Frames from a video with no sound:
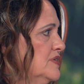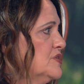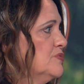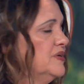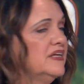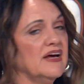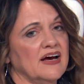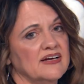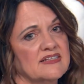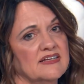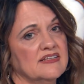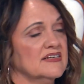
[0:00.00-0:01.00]
between
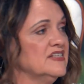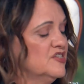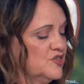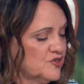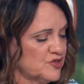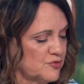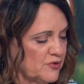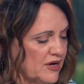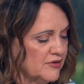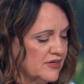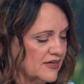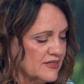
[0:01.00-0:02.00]
us and the sisters
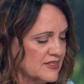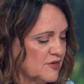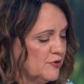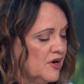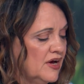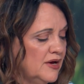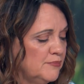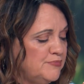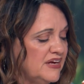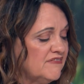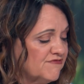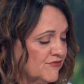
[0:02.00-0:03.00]
around us. So
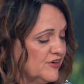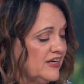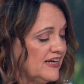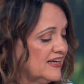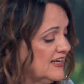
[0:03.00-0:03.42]
be free.